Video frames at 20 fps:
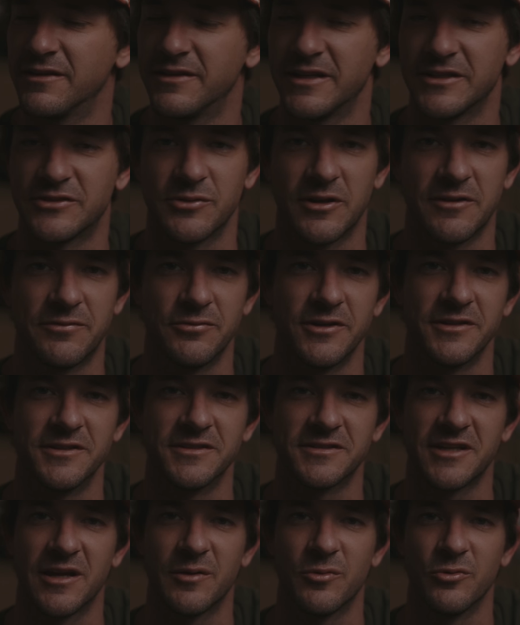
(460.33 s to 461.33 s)
that's what I feel like
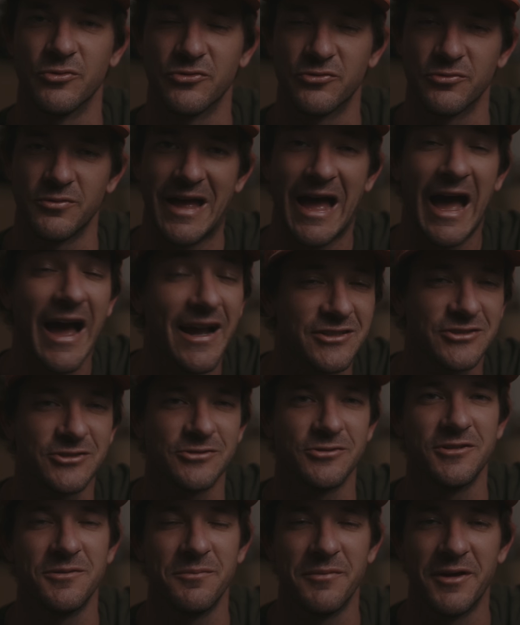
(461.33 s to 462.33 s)
this camera was
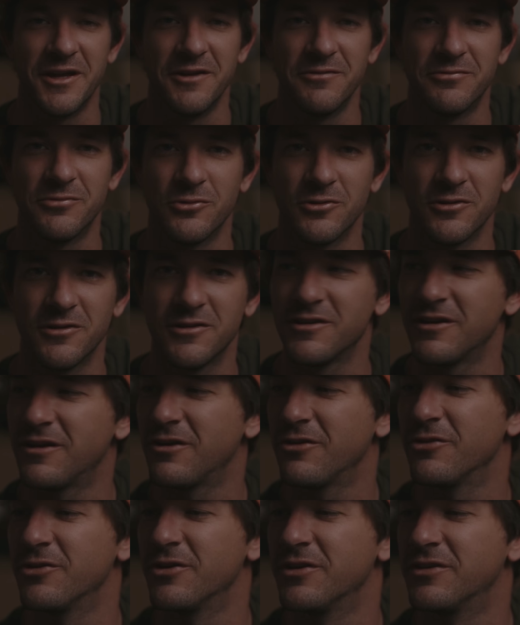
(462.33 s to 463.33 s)
actually made for,
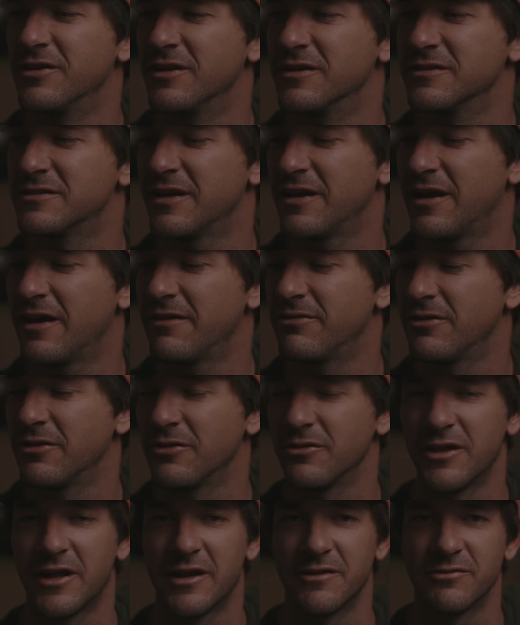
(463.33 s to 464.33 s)
although it does have a
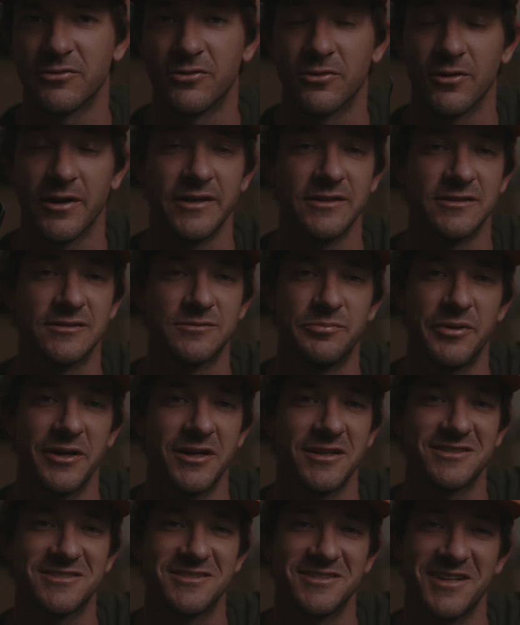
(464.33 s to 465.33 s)
lot of great
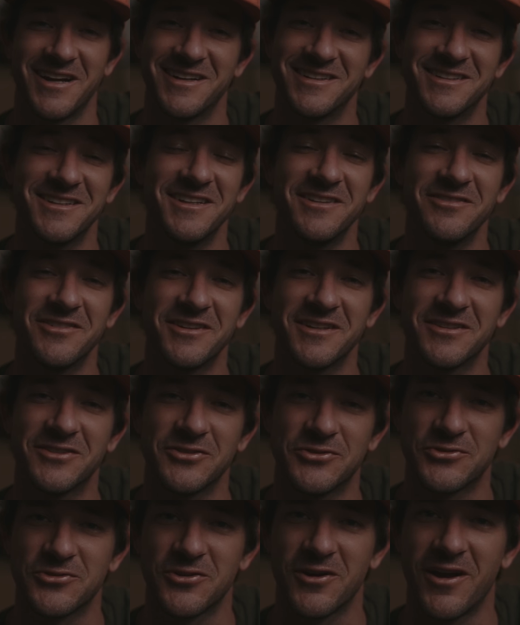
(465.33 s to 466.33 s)
specs that I didn't even get to
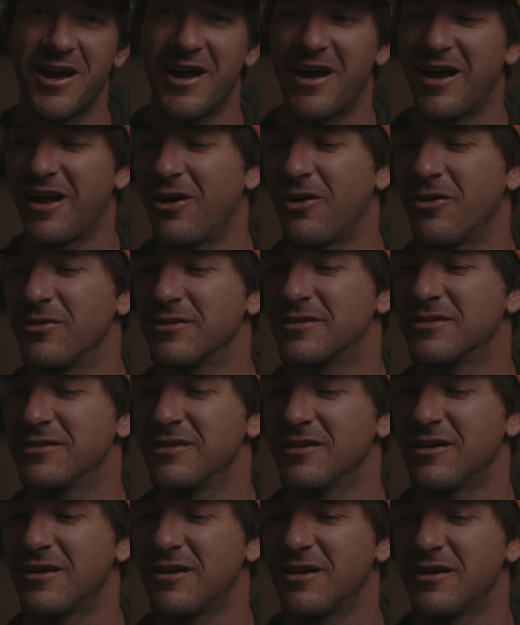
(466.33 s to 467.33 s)
try out
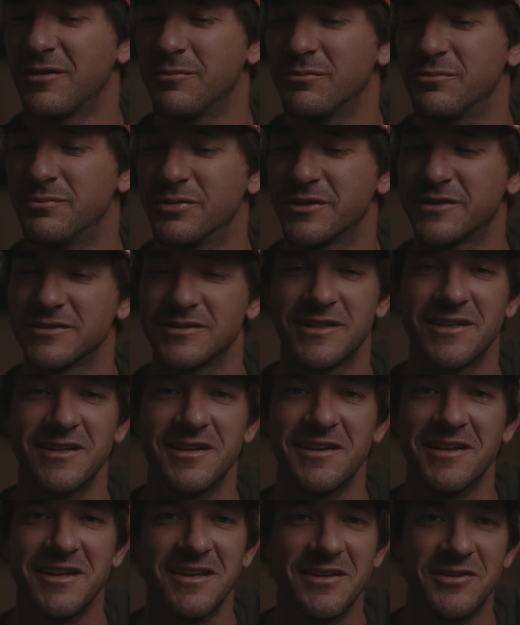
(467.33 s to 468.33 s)
because I
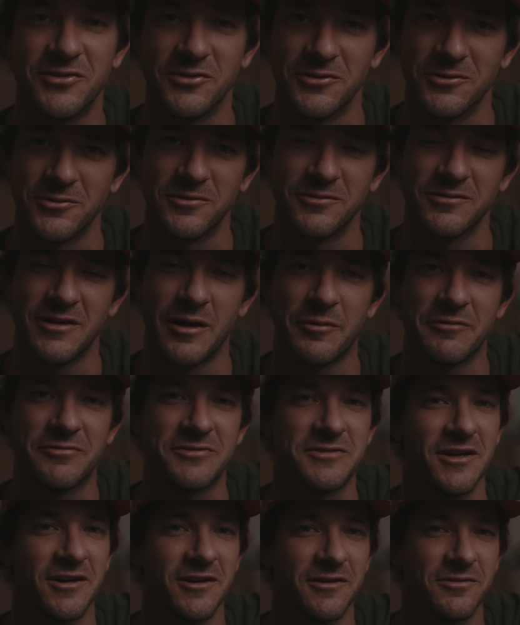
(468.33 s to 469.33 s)
didn't need to. I'm a
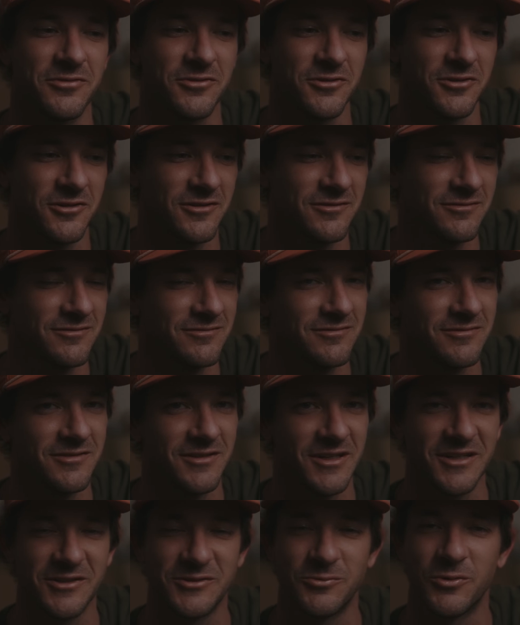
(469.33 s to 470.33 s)
photographer.
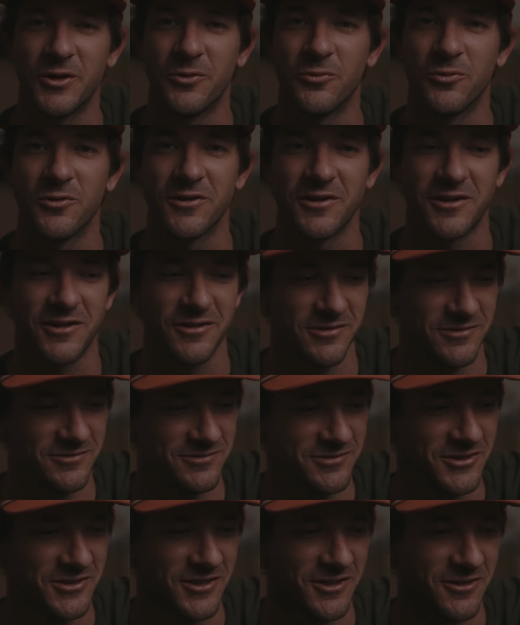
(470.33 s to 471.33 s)
I work,
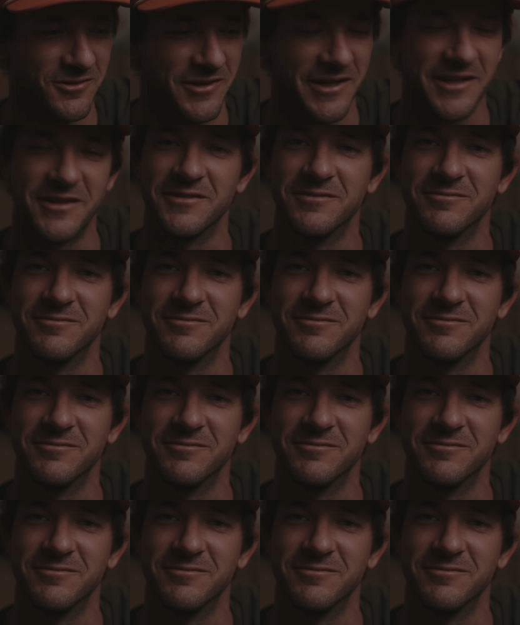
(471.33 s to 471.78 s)
at